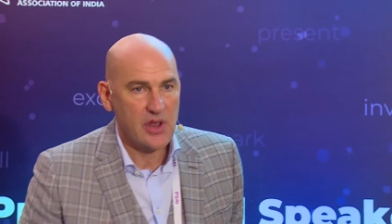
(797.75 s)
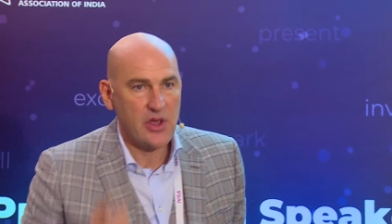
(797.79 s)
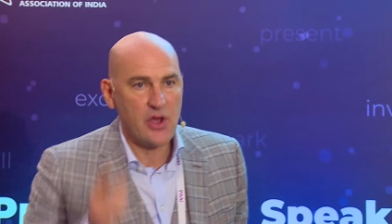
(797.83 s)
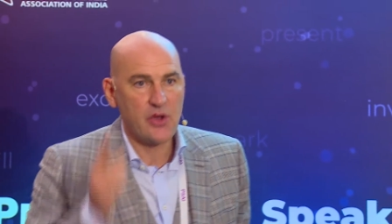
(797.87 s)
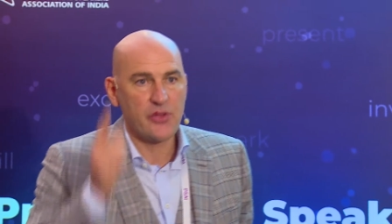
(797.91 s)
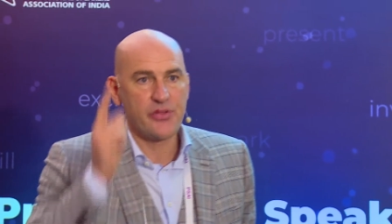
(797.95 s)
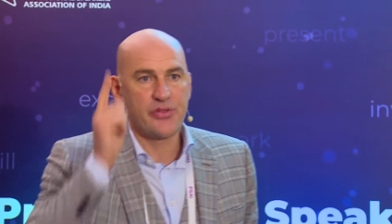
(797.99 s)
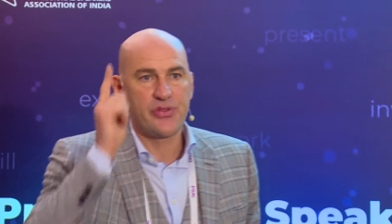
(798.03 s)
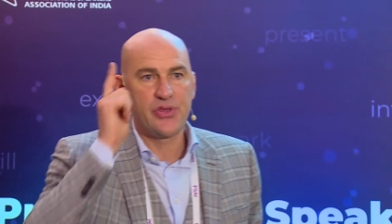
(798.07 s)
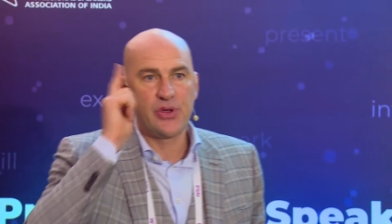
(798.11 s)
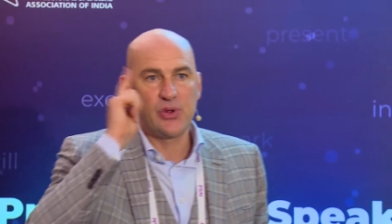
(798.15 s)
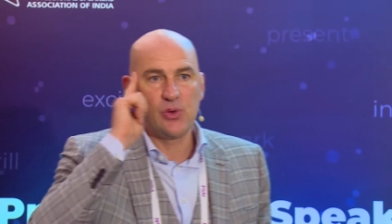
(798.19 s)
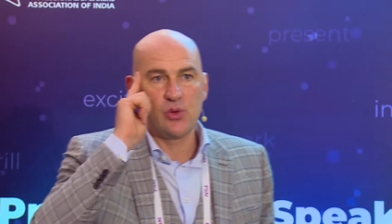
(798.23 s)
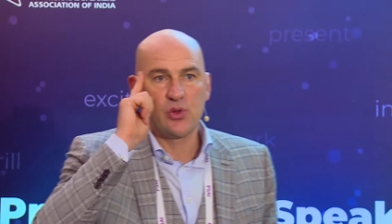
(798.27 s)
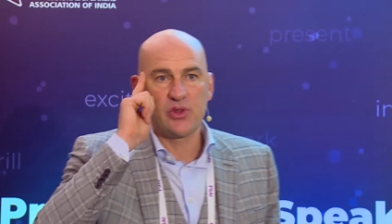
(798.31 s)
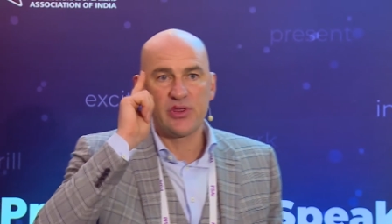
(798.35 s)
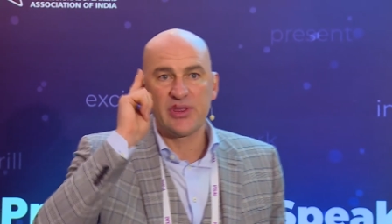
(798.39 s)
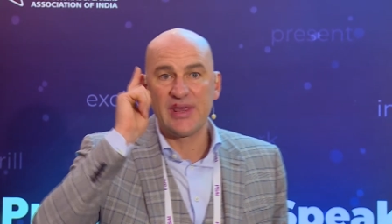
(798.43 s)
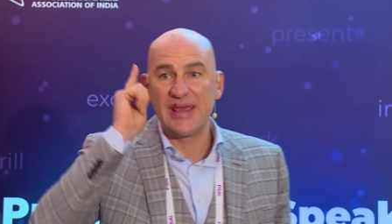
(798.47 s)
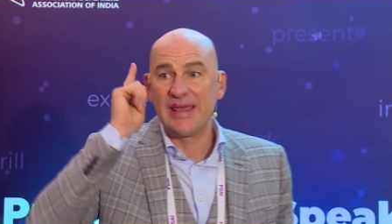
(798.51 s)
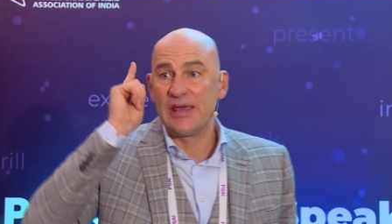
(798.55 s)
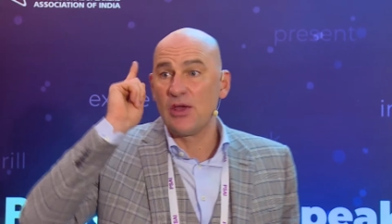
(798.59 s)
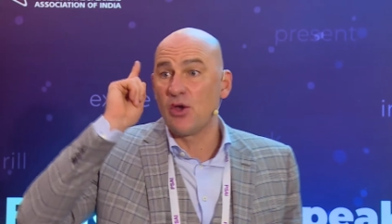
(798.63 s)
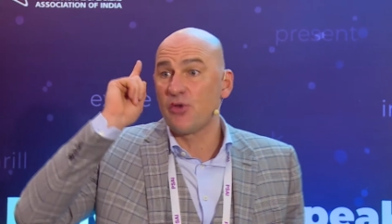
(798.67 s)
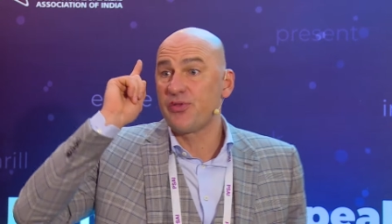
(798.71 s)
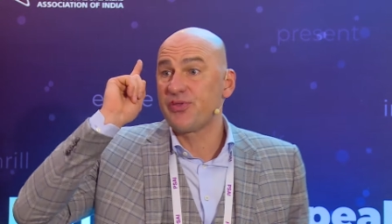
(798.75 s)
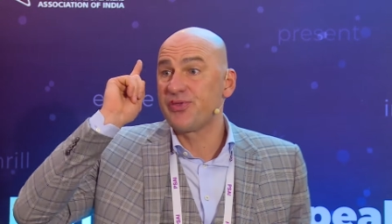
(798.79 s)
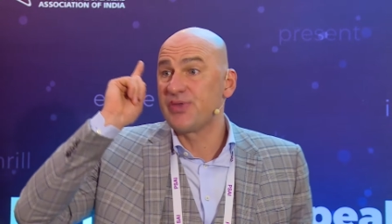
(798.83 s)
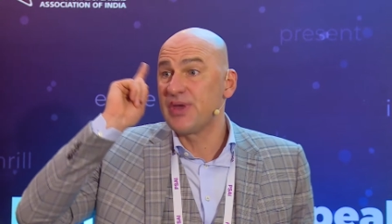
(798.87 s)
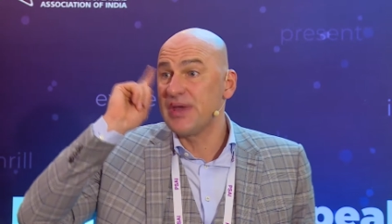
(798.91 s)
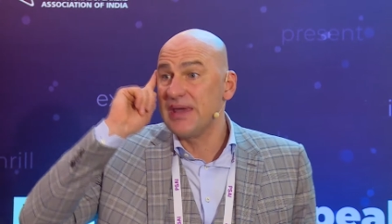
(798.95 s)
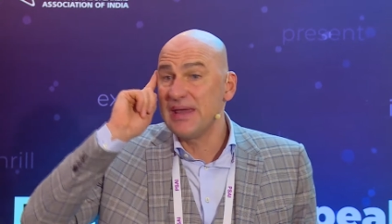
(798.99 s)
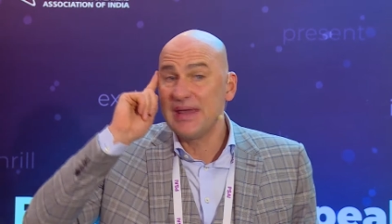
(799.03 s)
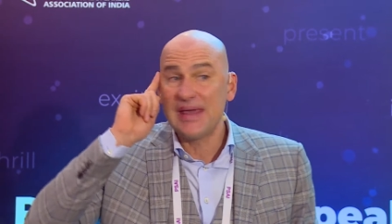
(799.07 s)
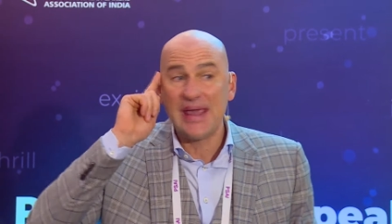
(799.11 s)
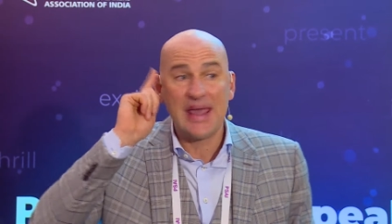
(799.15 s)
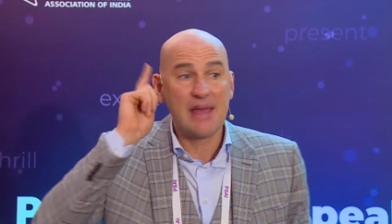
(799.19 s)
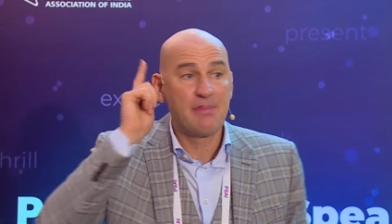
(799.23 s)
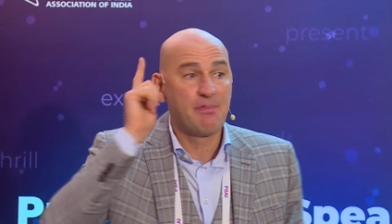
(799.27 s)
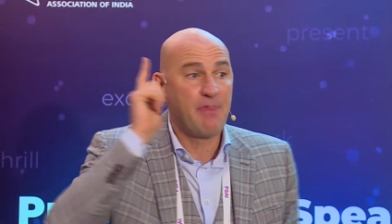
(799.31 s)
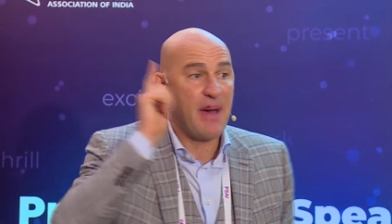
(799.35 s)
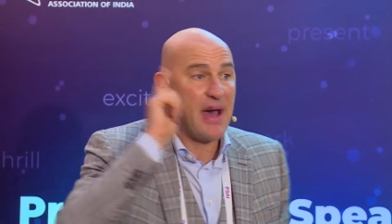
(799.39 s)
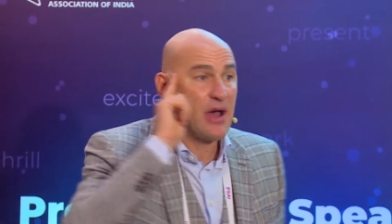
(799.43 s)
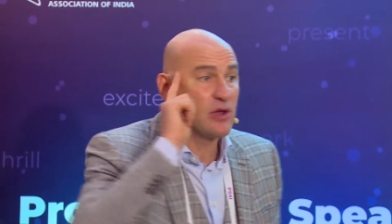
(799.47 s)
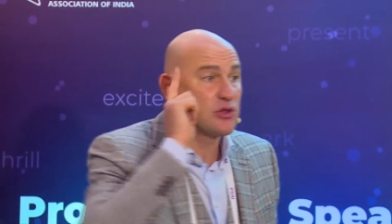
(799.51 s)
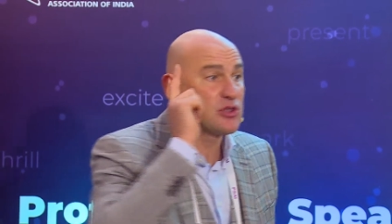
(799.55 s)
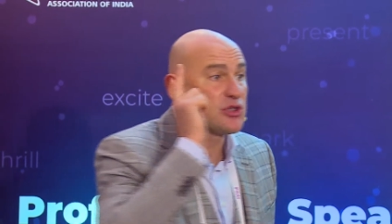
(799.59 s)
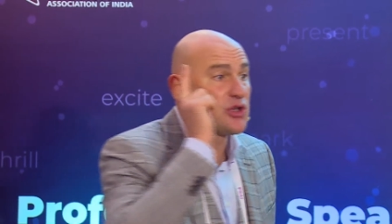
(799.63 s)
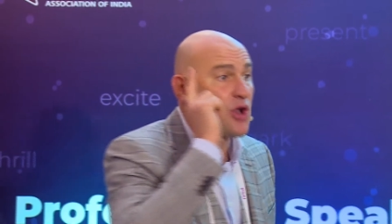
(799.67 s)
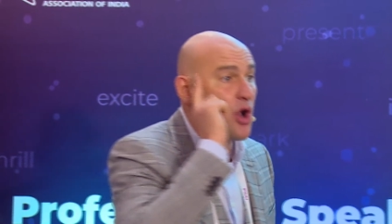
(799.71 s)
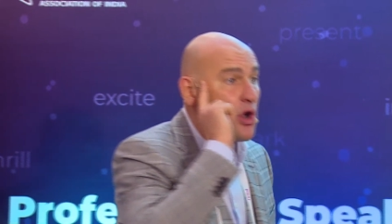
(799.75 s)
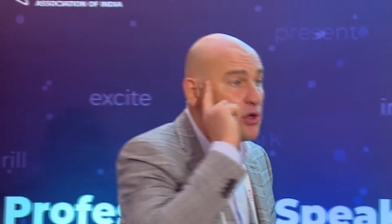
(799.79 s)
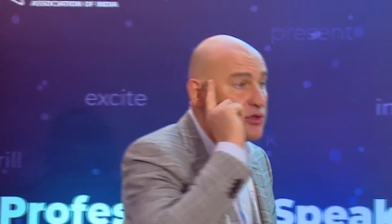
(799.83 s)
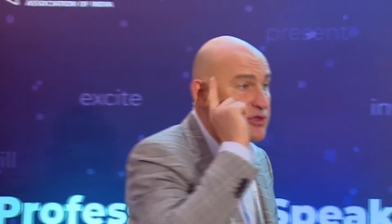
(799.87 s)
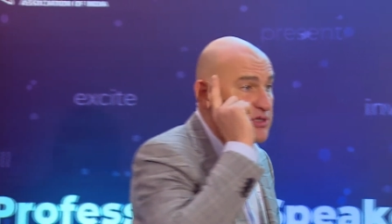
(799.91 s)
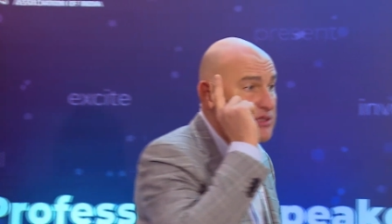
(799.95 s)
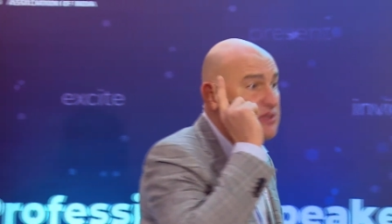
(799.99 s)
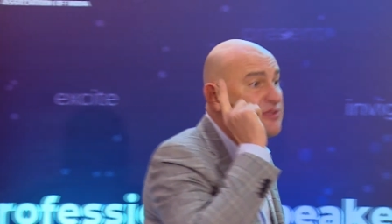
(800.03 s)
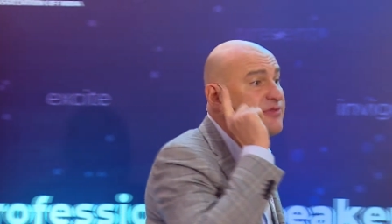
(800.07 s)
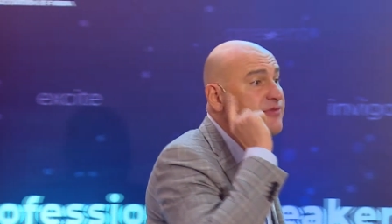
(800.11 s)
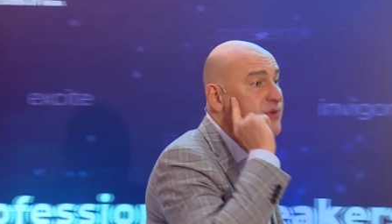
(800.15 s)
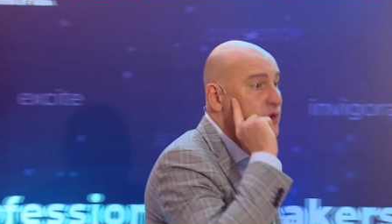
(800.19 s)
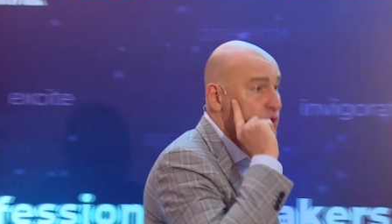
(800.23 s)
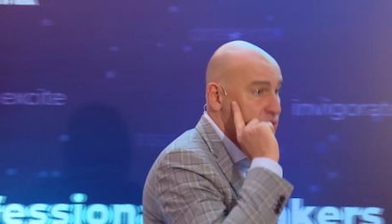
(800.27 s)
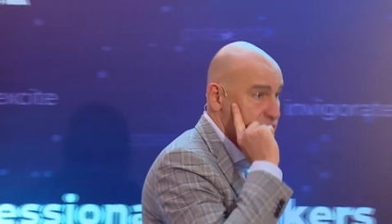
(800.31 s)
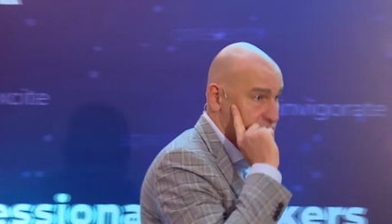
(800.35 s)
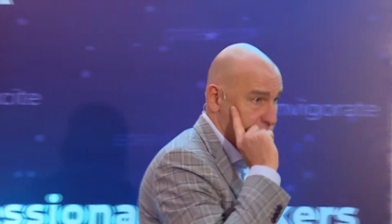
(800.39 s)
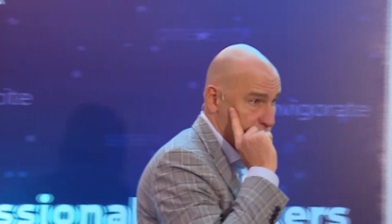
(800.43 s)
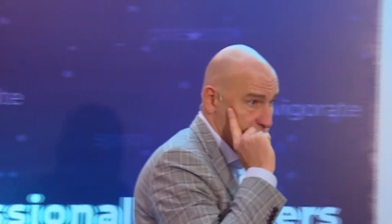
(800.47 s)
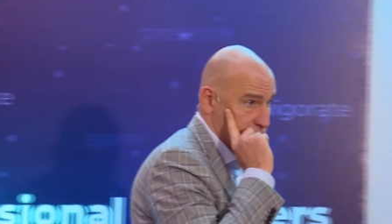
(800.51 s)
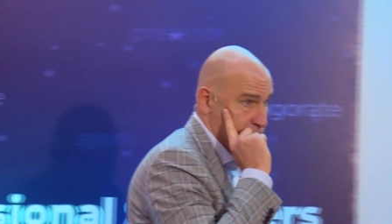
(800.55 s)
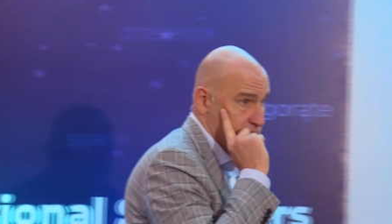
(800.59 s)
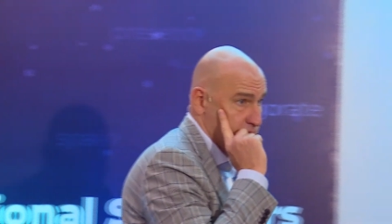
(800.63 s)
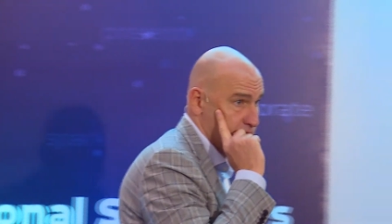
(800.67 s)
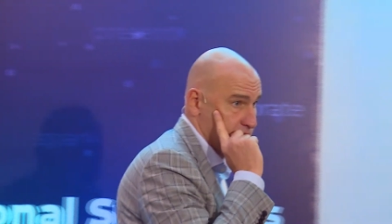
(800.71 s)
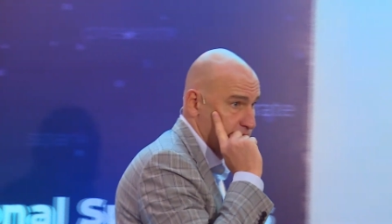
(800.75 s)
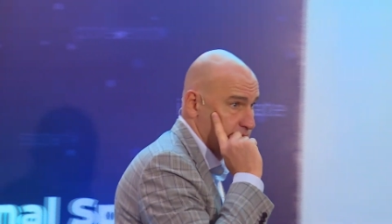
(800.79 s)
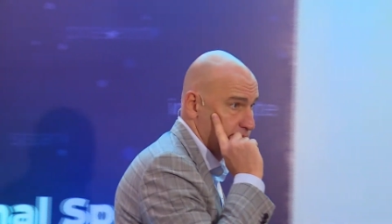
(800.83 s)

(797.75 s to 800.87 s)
you, th you think about content first.